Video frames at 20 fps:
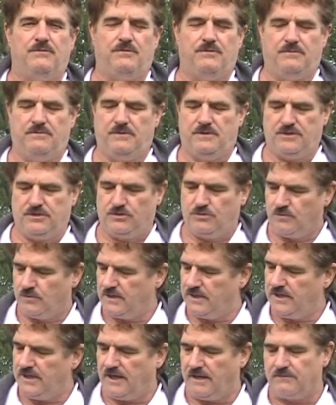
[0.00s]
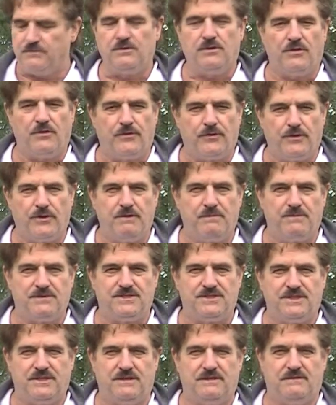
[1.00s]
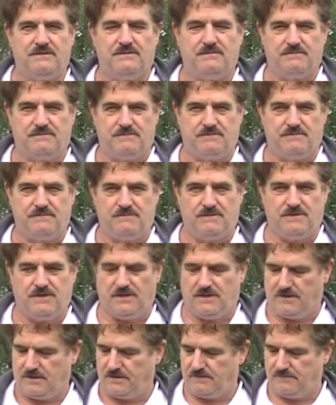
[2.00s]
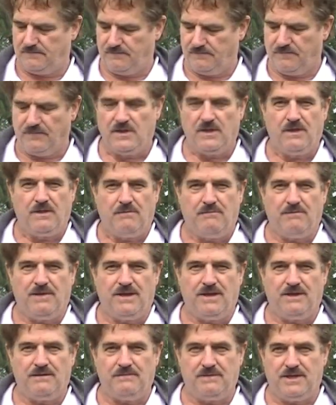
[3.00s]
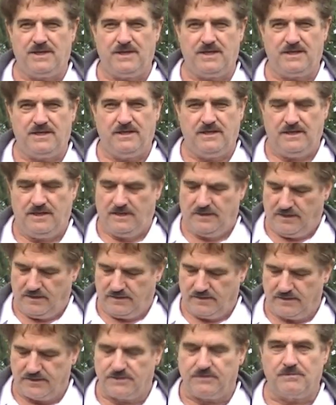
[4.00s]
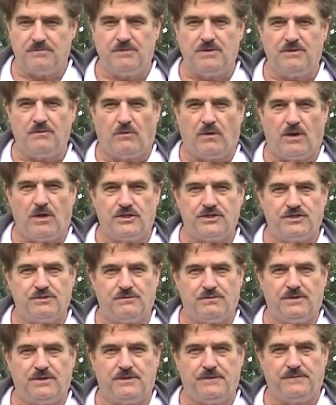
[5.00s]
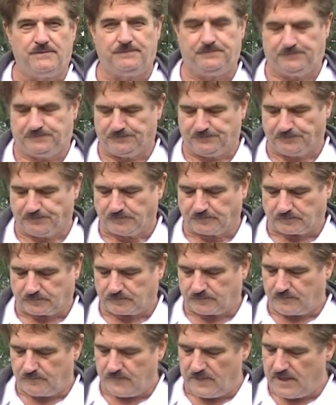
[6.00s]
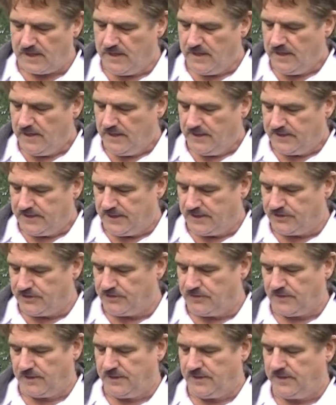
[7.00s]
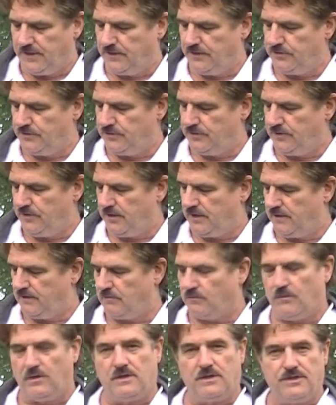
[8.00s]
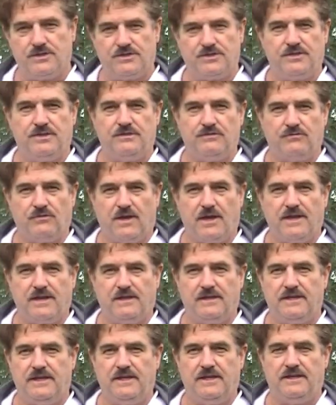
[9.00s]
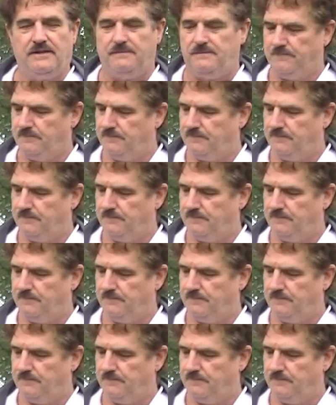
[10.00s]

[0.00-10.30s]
from the 20 up to a 30% man-made, this would be washable. It tells you on here, do not wash it, dry clean it.